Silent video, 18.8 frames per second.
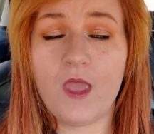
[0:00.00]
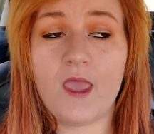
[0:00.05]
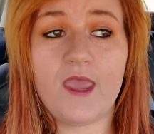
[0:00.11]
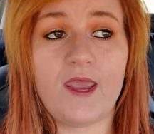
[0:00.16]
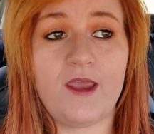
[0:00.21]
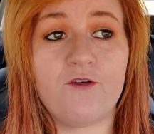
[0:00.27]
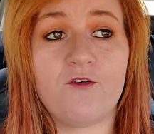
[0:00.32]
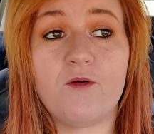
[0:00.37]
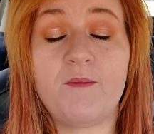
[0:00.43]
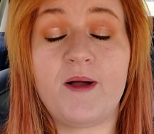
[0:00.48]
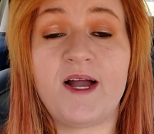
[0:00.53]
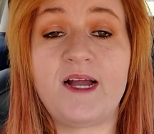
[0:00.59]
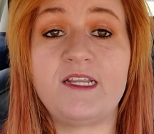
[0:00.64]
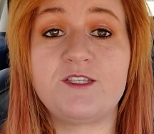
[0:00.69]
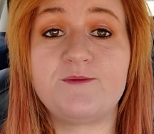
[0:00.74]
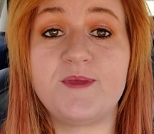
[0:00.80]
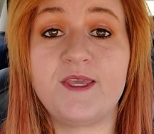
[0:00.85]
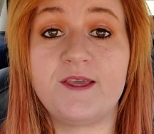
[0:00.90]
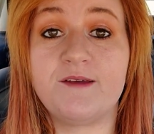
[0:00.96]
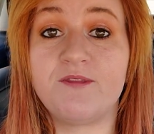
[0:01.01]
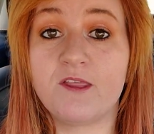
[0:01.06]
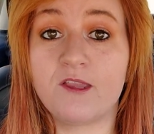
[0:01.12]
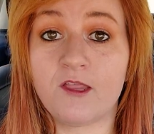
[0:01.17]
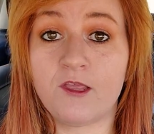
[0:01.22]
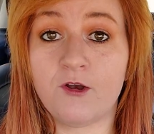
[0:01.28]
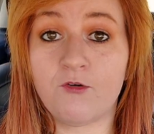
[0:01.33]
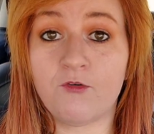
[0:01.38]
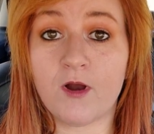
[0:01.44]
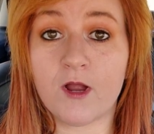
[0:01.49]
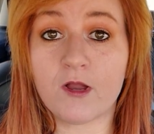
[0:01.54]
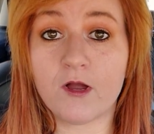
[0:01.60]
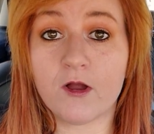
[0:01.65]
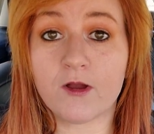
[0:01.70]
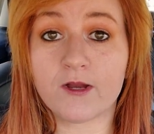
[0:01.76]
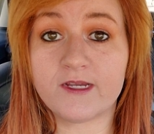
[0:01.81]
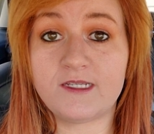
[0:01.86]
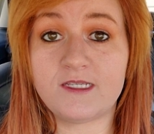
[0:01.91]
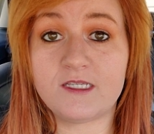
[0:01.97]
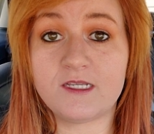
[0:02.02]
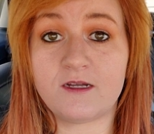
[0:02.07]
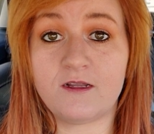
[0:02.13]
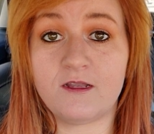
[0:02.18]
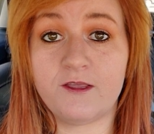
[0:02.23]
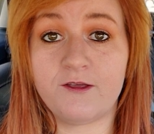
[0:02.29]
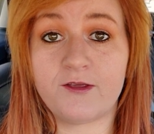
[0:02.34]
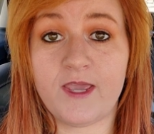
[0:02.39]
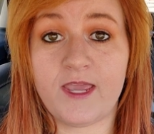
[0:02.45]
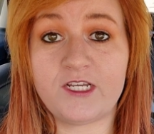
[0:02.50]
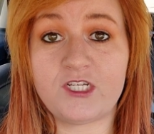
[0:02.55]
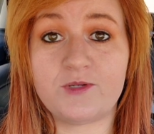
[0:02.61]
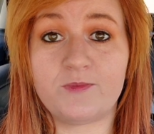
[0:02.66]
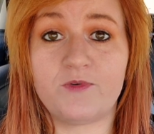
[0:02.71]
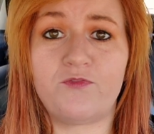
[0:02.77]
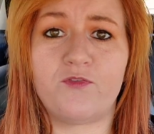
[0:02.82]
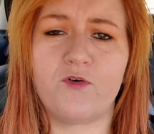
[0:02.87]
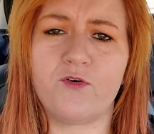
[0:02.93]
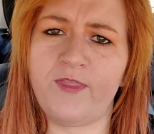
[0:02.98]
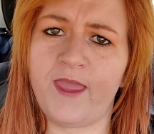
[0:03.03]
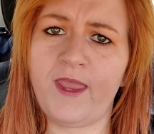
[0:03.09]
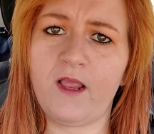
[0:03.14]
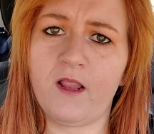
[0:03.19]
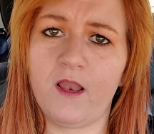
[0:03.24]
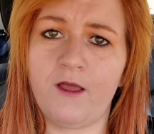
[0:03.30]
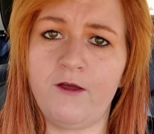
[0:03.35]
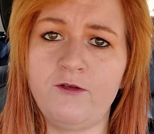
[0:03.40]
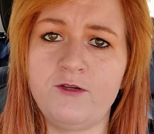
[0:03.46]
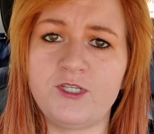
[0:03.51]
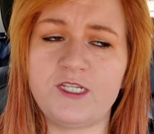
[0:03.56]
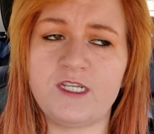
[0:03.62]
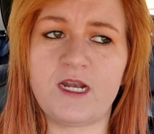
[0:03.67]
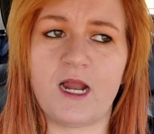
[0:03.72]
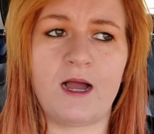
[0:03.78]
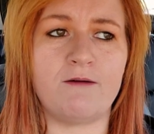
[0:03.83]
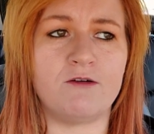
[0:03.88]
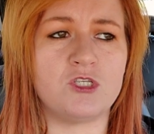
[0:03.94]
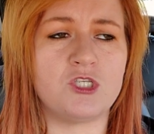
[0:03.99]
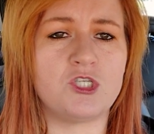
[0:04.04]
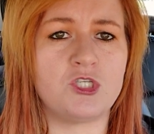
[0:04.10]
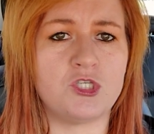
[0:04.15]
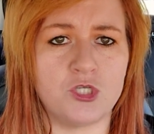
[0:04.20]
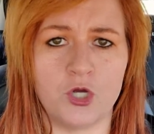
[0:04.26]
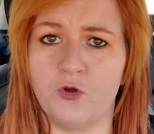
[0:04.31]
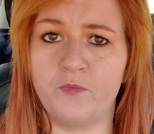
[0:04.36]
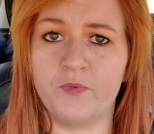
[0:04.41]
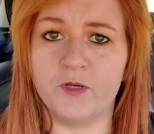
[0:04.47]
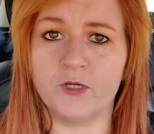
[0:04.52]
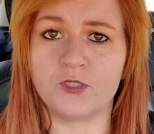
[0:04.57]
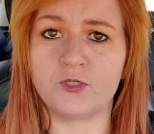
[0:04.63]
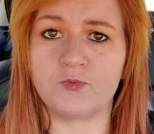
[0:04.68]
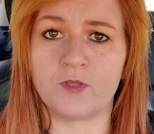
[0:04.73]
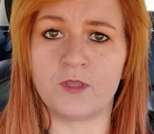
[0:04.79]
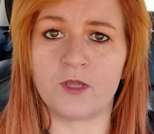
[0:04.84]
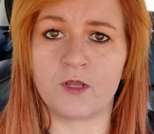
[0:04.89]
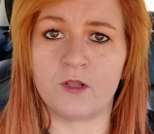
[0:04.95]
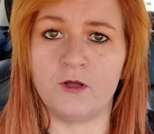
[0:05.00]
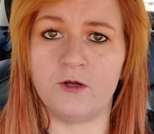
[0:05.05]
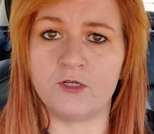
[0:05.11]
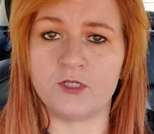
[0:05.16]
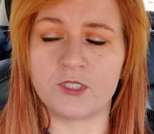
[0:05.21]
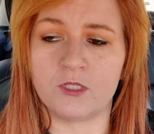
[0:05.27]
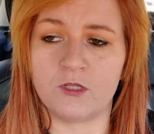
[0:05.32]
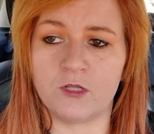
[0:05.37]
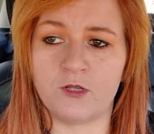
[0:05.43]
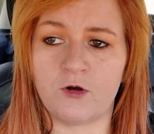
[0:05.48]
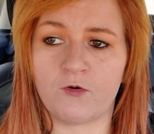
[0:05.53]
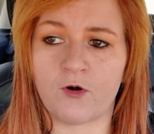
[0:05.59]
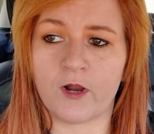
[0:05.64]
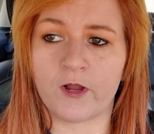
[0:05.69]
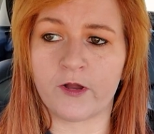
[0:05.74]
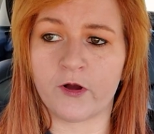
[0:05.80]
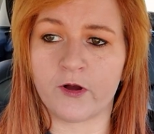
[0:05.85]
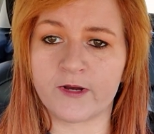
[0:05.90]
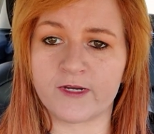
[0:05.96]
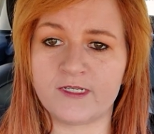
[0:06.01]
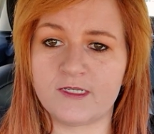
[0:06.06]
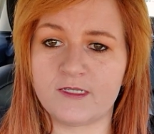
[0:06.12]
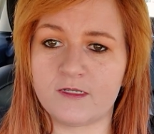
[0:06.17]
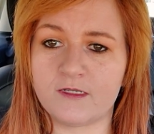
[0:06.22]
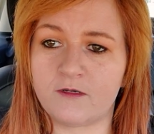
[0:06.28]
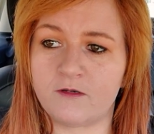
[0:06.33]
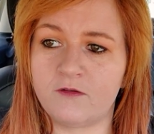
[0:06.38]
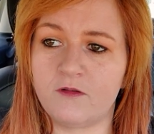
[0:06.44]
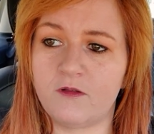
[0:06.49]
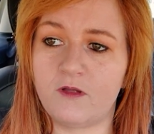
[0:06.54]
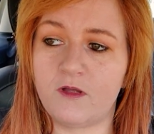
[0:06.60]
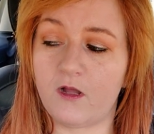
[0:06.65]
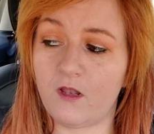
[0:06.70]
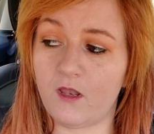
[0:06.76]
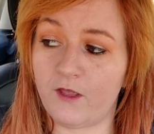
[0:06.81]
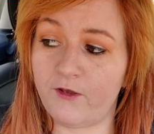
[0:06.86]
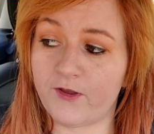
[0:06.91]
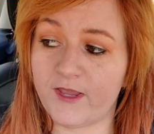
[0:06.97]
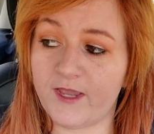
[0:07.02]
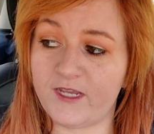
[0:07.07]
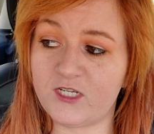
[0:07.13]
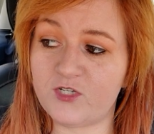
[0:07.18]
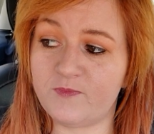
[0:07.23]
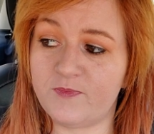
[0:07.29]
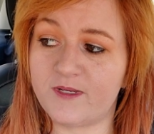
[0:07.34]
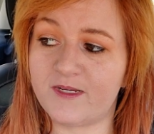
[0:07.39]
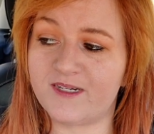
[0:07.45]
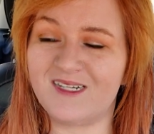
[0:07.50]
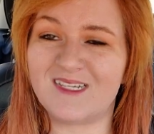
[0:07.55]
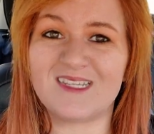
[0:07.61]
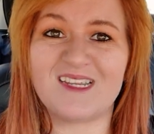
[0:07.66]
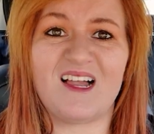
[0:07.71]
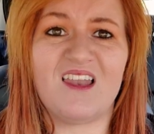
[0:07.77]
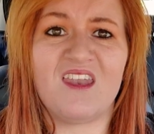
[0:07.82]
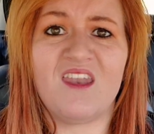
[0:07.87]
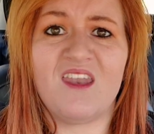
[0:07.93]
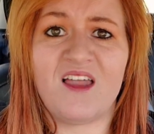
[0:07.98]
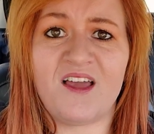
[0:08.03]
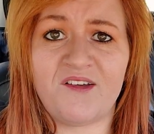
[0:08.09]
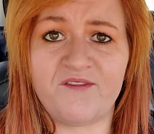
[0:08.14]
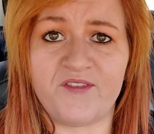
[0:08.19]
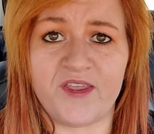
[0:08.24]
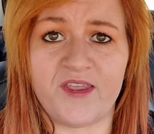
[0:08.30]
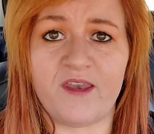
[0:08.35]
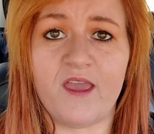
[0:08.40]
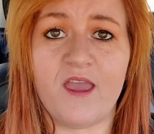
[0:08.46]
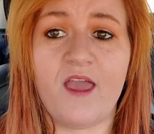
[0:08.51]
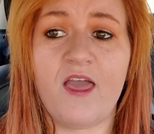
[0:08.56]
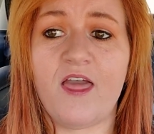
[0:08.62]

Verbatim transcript: It reminds me of the Little Rock, Arkansas location before they closed it. I was so pissed when they closed the Little Rock, Arkansas location because I loved it.